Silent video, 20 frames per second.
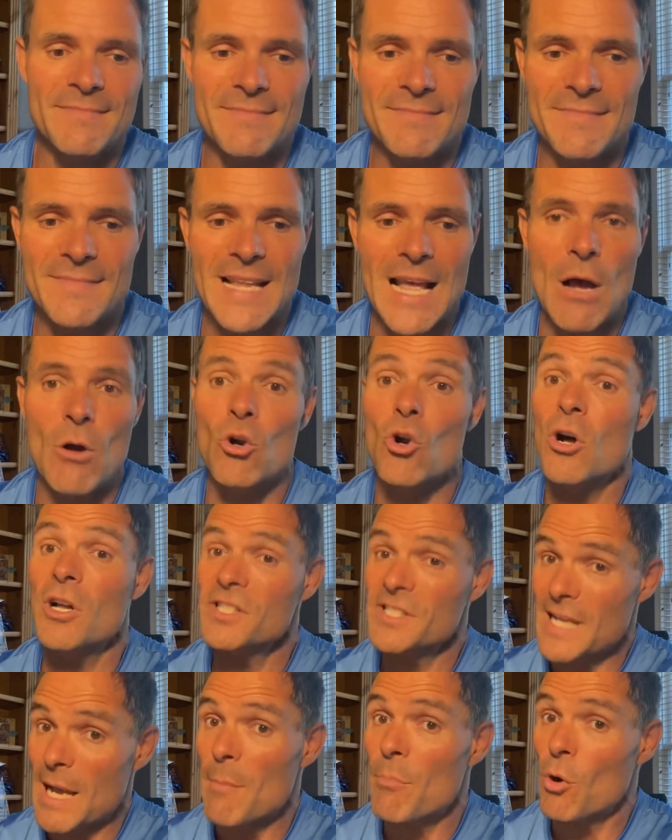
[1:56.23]
alcohol is
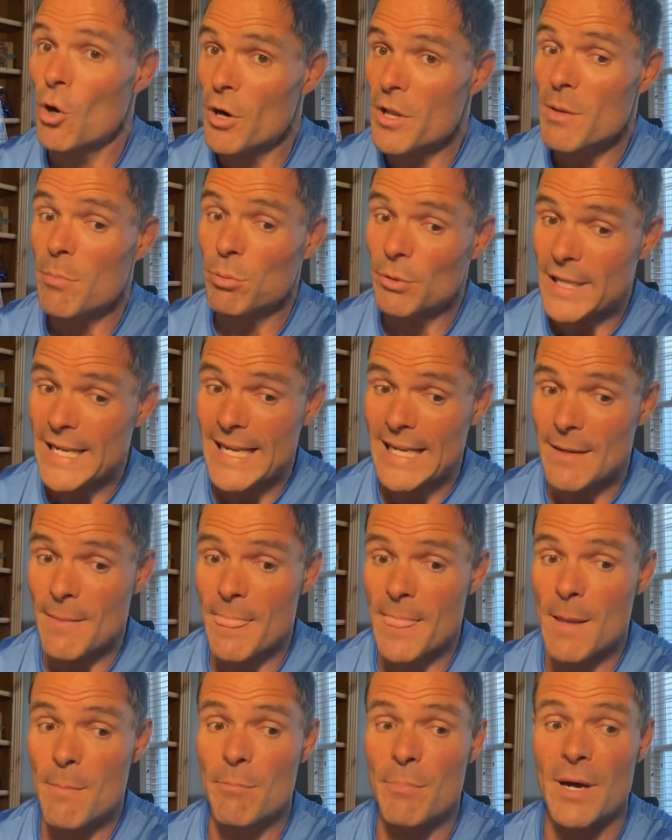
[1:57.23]
not part of the plan,
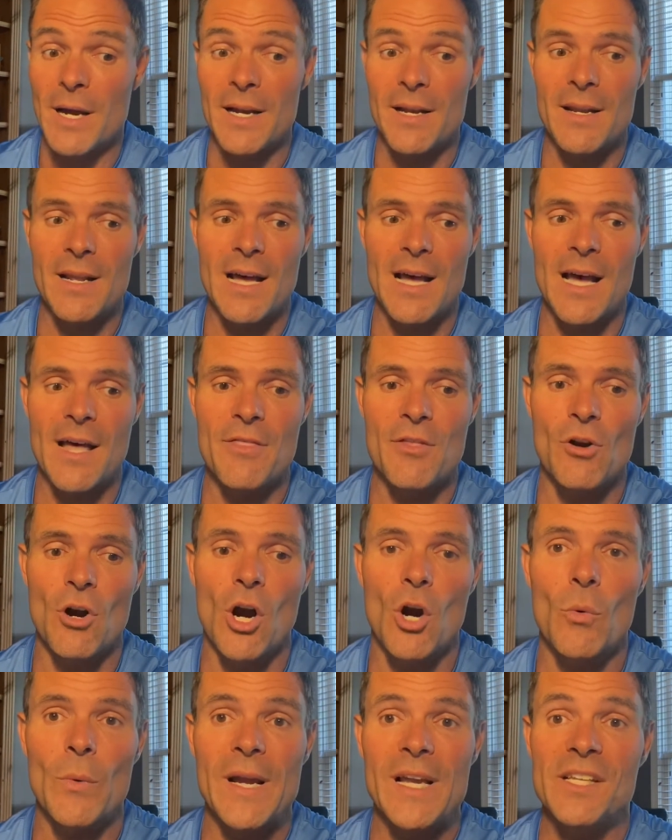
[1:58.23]
but there
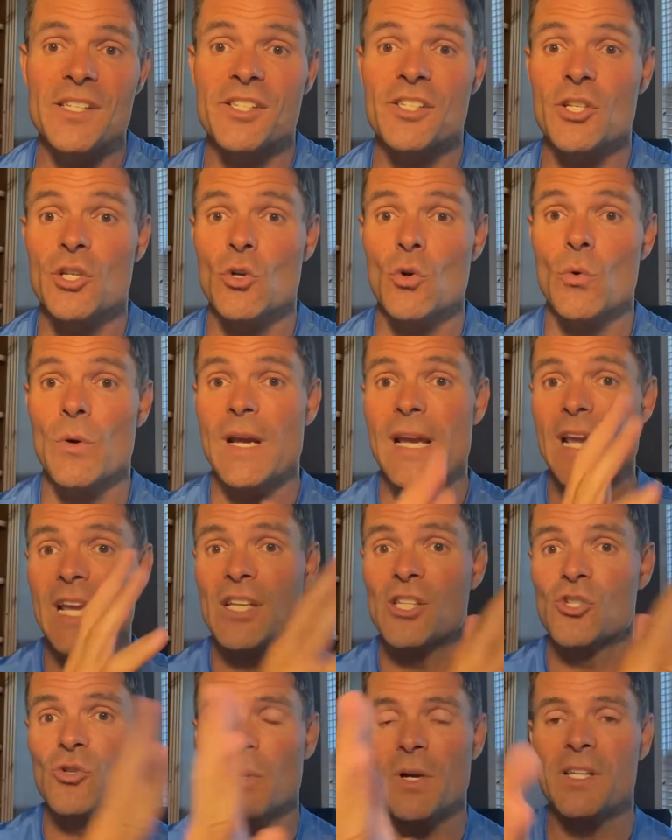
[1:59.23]
are ways to
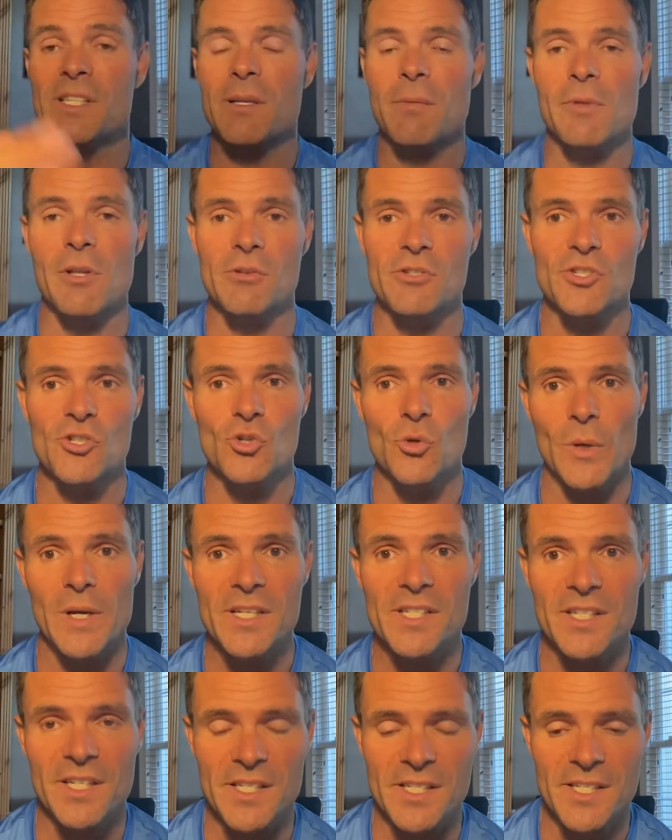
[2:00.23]
enjoy some of those
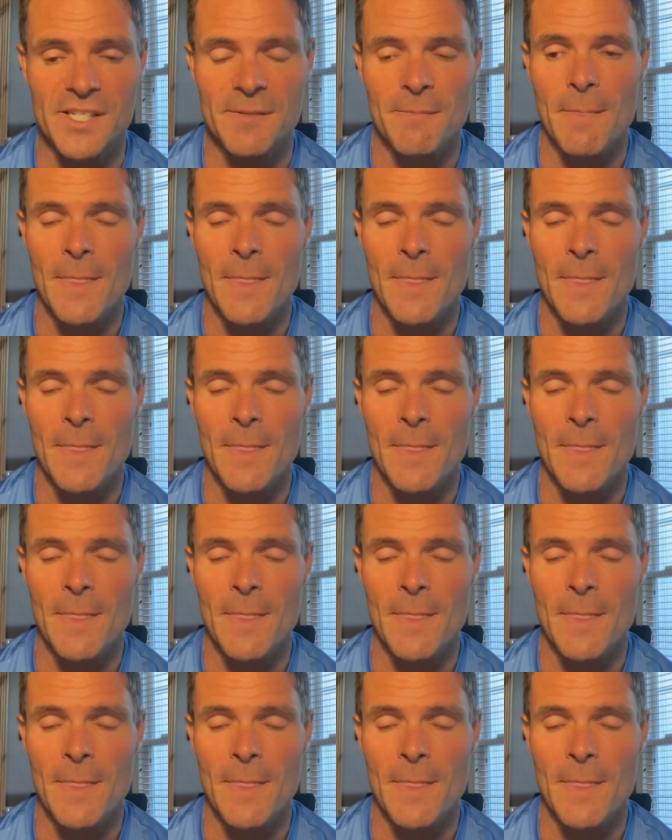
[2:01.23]
choices